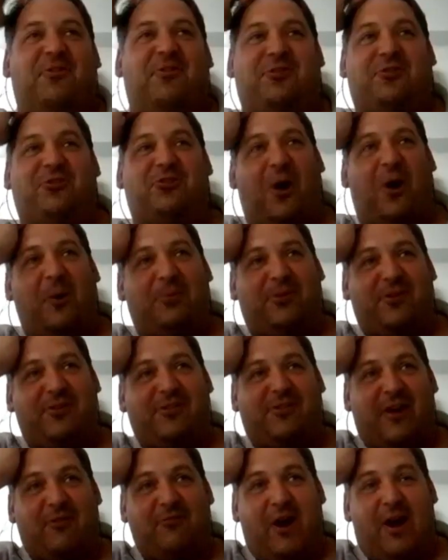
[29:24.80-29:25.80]
of stopped
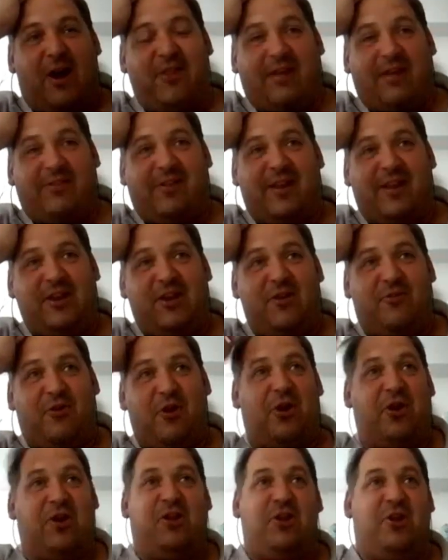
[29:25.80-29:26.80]
and said, right, that's it. You've
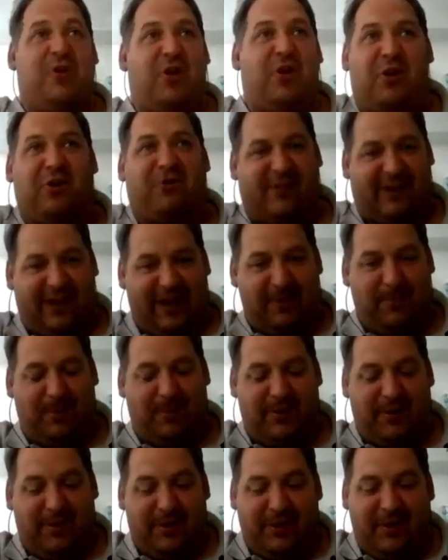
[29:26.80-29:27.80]
got to sleep.
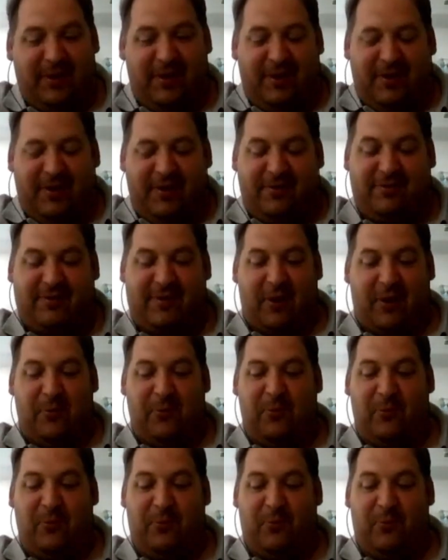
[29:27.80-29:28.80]

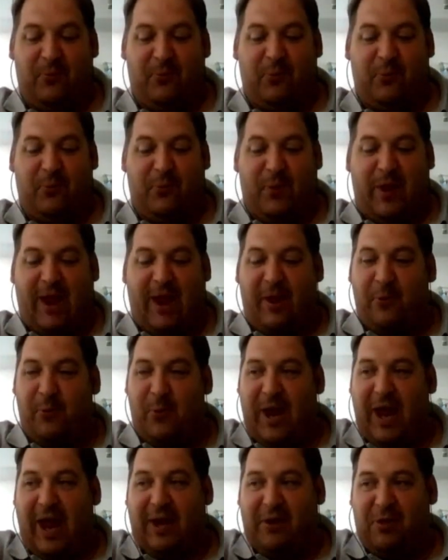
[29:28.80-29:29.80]
So we
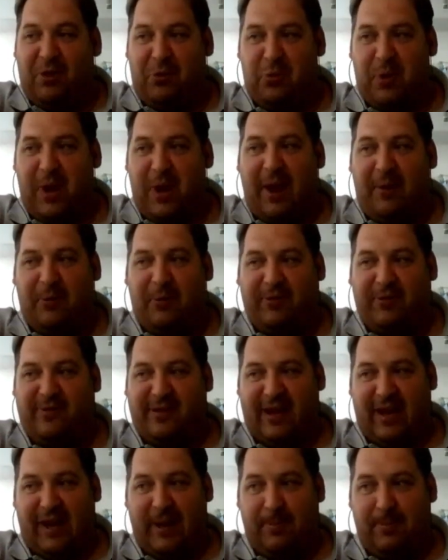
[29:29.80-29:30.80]
had a 3-hour
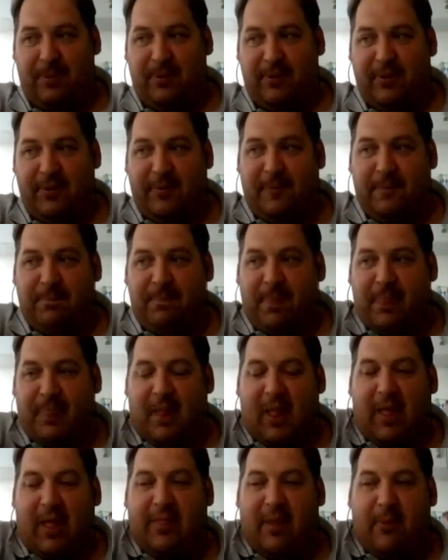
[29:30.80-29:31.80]
sleep,
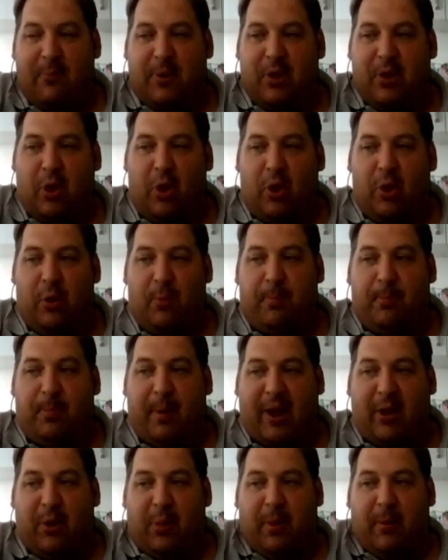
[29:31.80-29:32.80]
and then we got
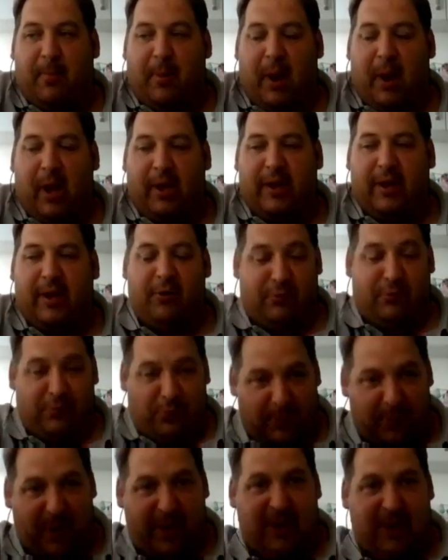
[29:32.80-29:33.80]
back on the bike and off
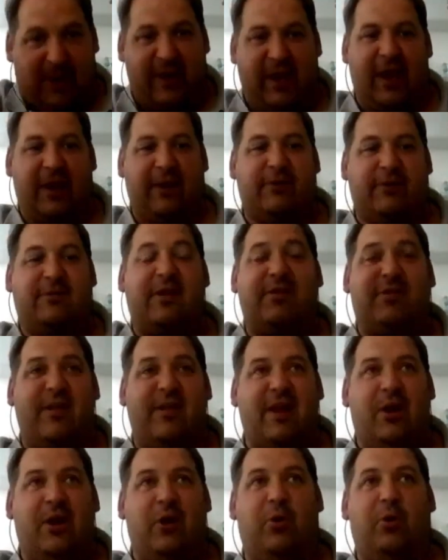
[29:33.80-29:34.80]
we went again, did
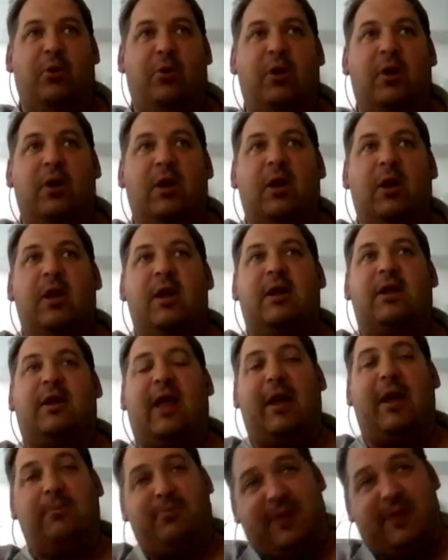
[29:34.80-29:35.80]
the hill,
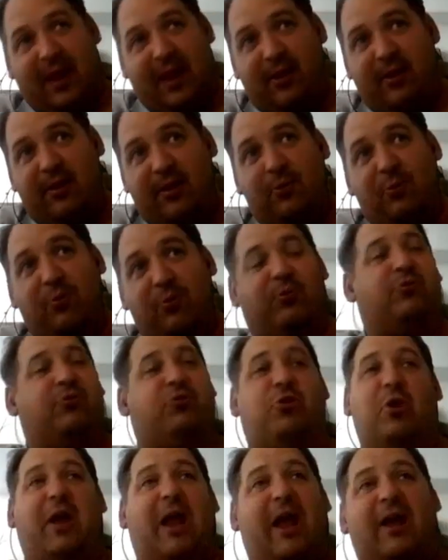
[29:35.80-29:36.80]
came down,
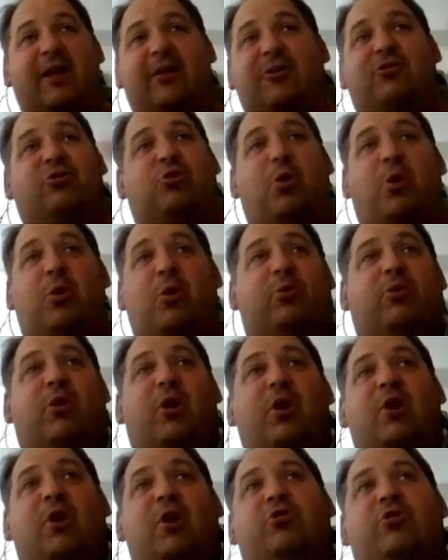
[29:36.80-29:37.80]

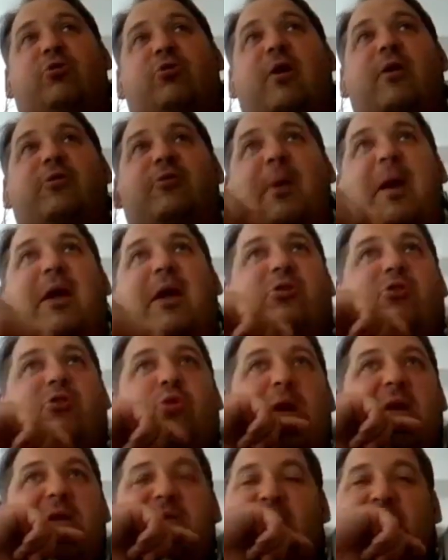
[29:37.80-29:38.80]
it was about
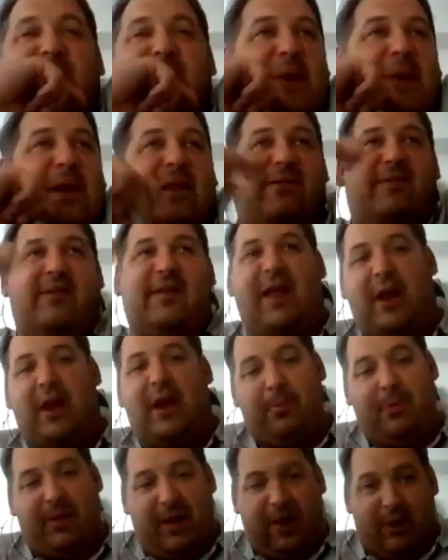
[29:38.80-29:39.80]
25 minutes to get
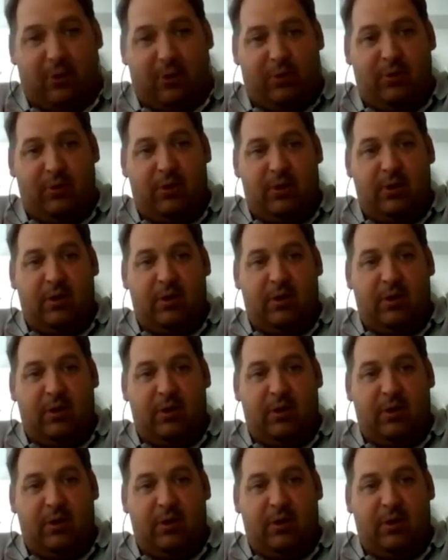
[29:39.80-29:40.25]
up the hill.